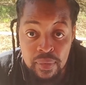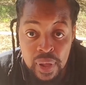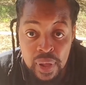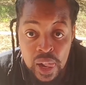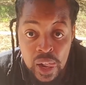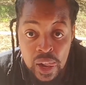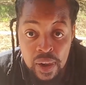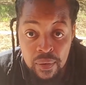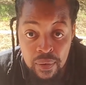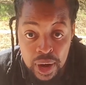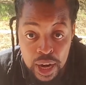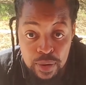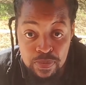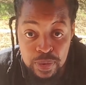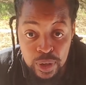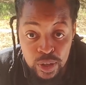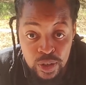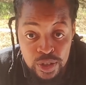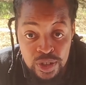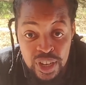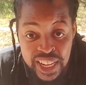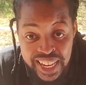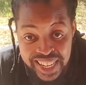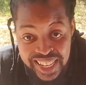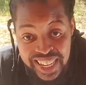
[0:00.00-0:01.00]
right?
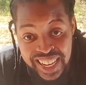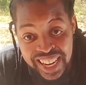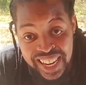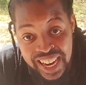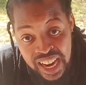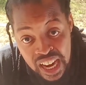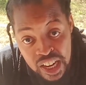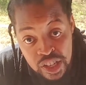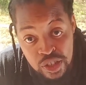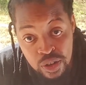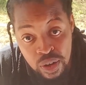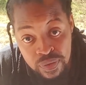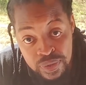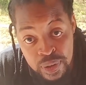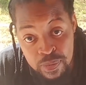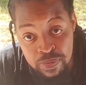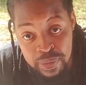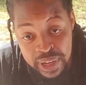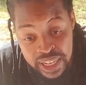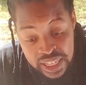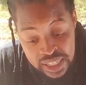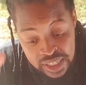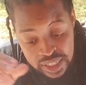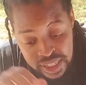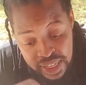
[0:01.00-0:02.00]
Because you get a cut of the
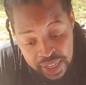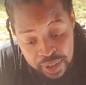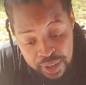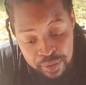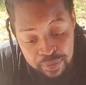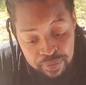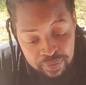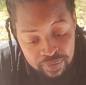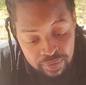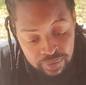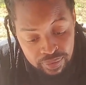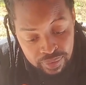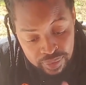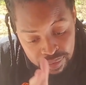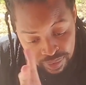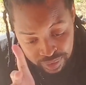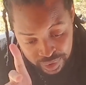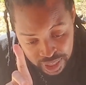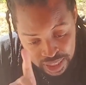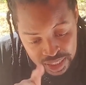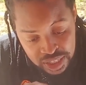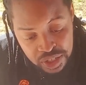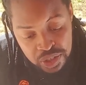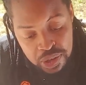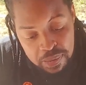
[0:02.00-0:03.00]
big share.
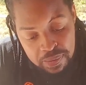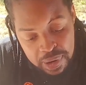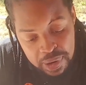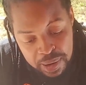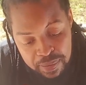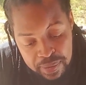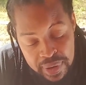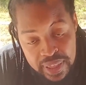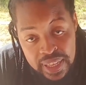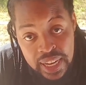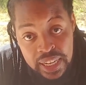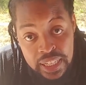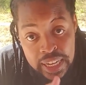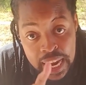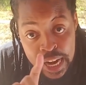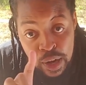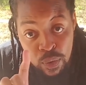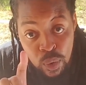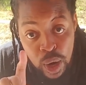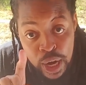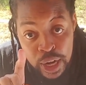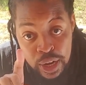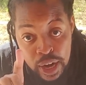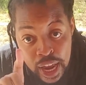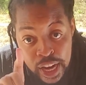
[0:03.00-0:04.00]
Just remember that,
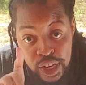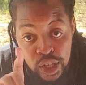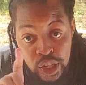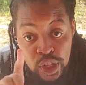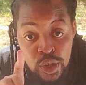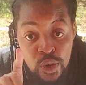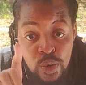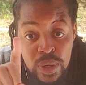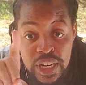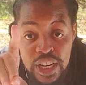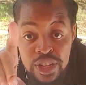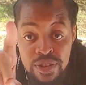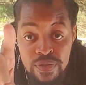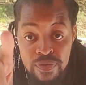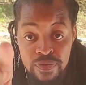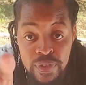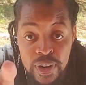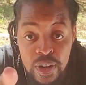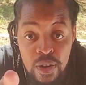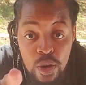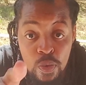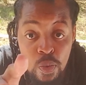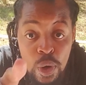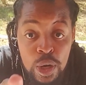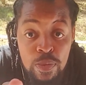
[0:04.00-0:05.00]
and you need to
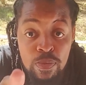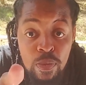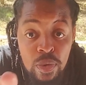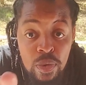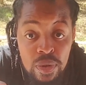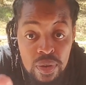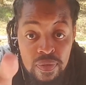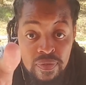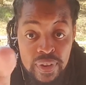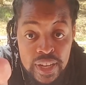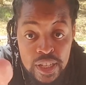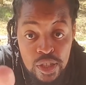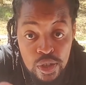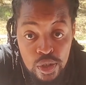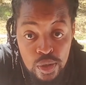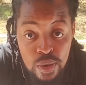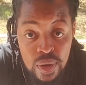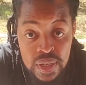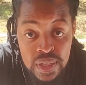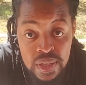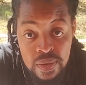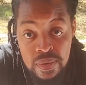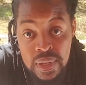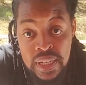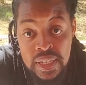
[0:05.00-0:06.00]
figure out what motivates you
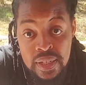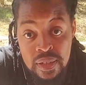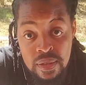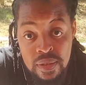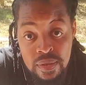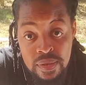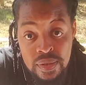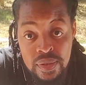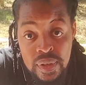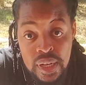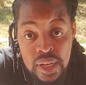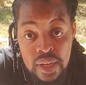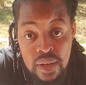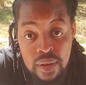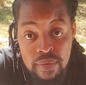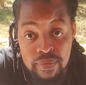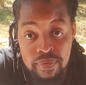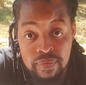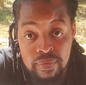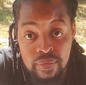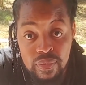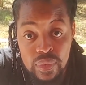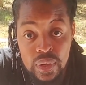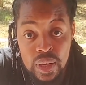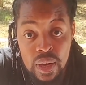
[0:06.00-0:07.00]
as a retail trader.
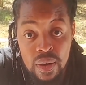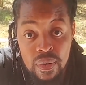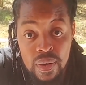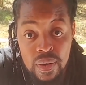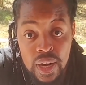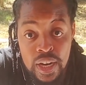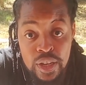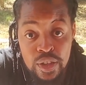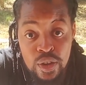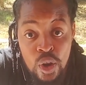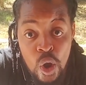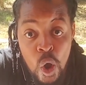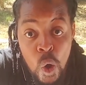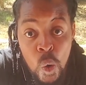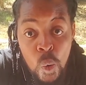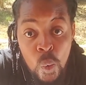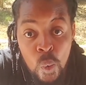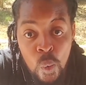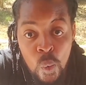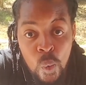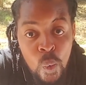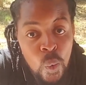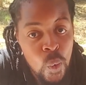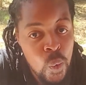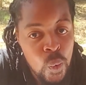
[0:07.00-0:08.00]
All right,
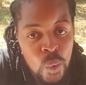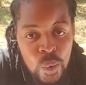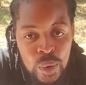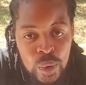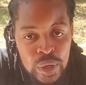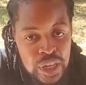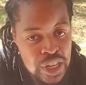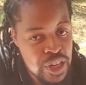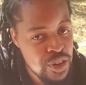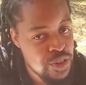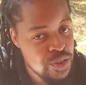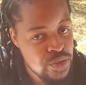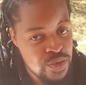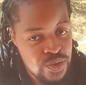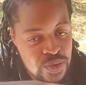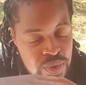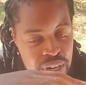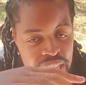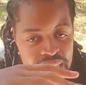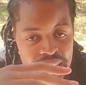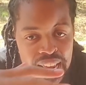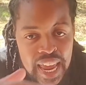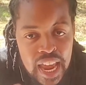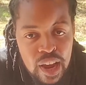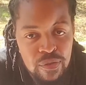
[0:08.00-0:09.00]
you
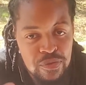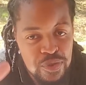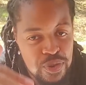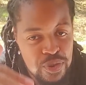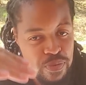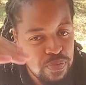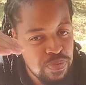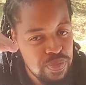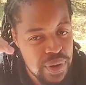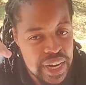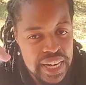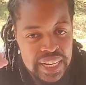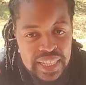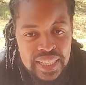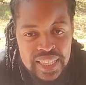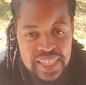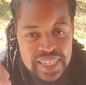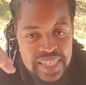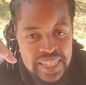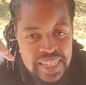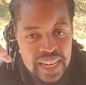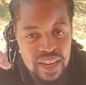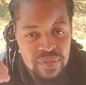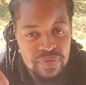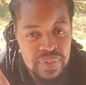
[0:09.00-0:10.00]
really have to break this
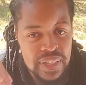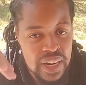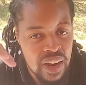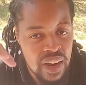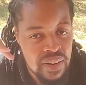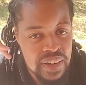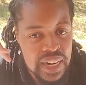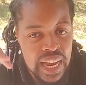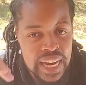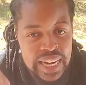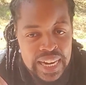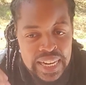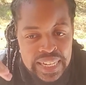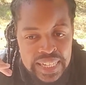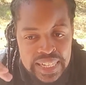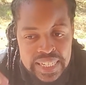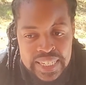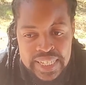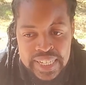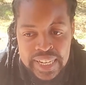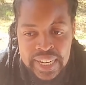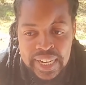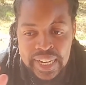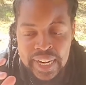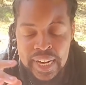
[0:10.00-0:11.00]
stuff down
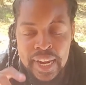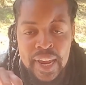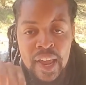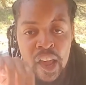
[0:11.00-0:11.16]
analytically